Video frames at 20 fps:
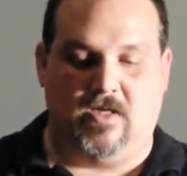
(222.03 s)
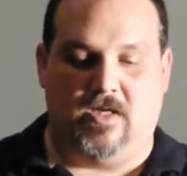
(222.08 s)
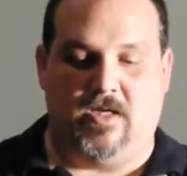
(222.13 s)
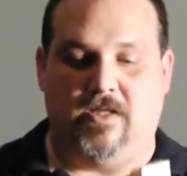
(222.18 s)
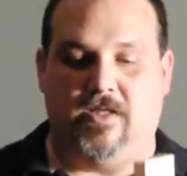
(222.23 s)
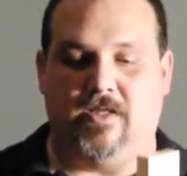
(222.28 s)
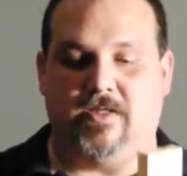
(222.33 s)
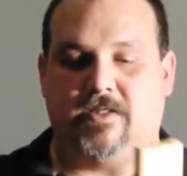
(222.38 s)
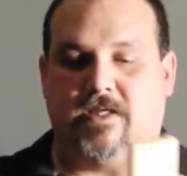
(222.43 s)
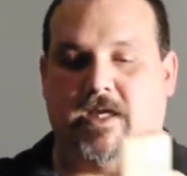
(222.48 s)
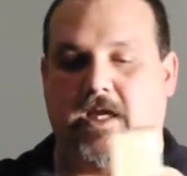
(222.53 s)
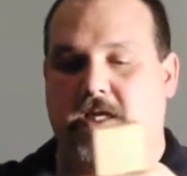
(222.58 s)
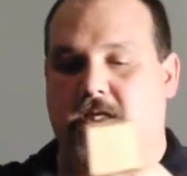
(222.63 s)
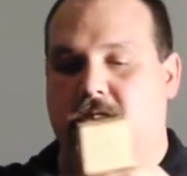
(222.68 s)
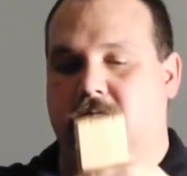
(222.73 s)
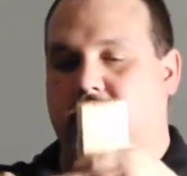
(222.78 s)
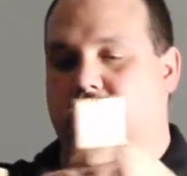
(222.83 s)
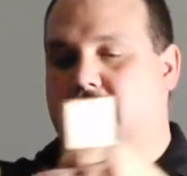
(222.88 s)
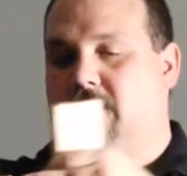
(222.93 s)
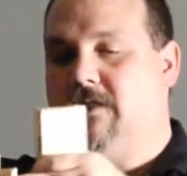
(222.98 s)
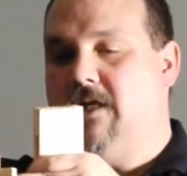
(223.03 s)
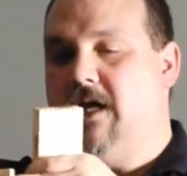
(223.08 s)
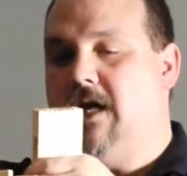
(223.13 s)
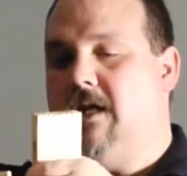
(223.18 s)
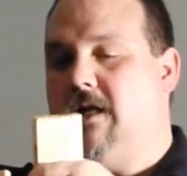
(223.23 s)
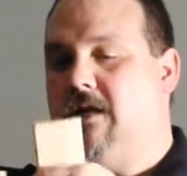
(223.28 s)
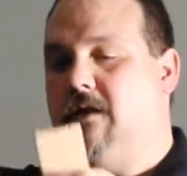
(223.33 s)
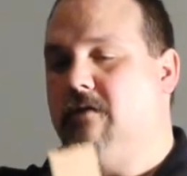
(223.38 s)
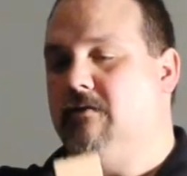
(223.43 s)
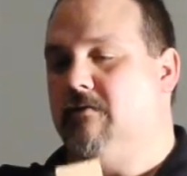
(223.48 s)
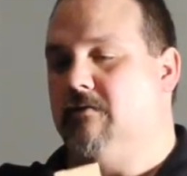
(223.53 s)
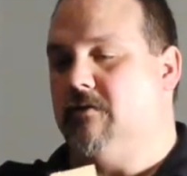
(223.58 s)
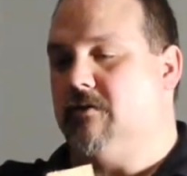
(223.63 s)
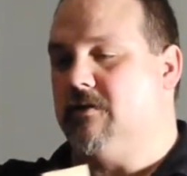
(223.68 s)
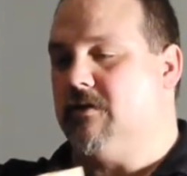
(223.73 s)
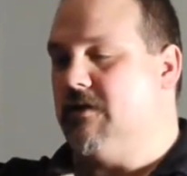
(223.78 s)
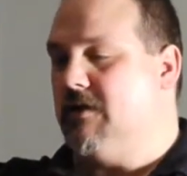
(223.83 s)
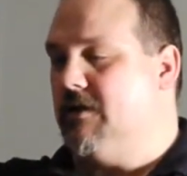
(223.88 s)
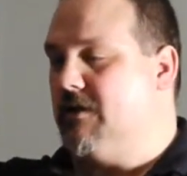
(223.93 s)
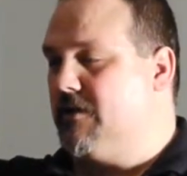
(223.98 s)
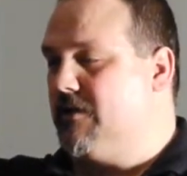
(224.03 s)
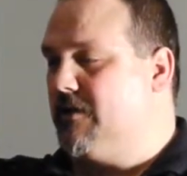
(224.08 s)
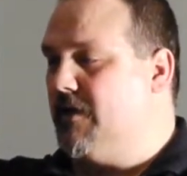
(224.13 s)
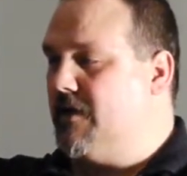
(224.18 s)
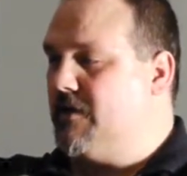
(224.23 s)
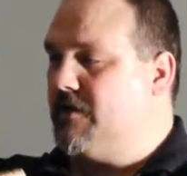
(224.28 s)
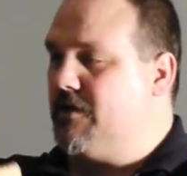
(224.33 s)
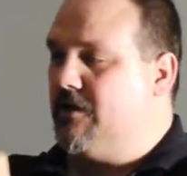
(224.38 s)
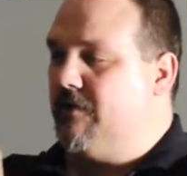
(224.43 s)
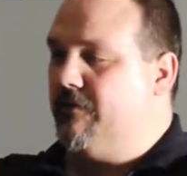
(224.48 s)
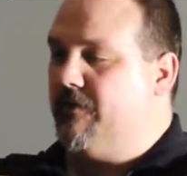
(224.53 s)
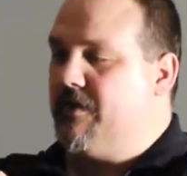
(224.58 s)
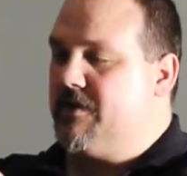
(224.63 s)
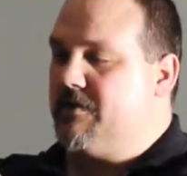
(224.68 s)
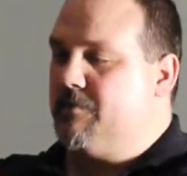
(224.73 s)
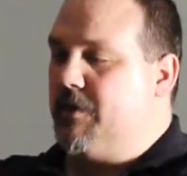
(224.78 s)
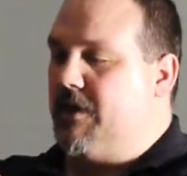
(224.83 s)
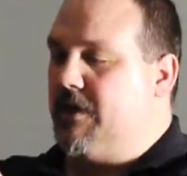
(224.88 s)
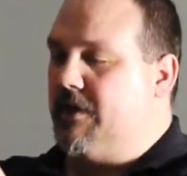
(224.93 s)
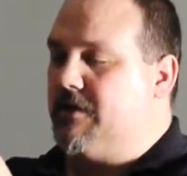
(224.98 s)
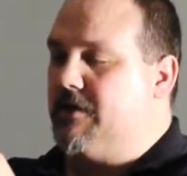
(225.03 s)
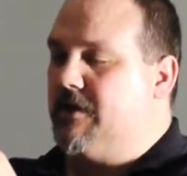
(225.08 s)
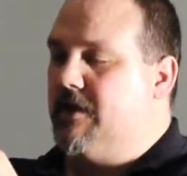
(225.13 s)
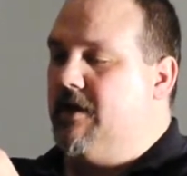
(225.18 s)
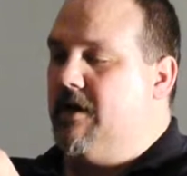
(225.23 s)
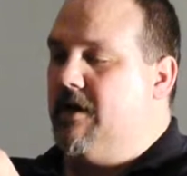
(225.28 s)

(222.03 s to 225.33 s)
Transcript: In this case, the tenon is an extension of this piece,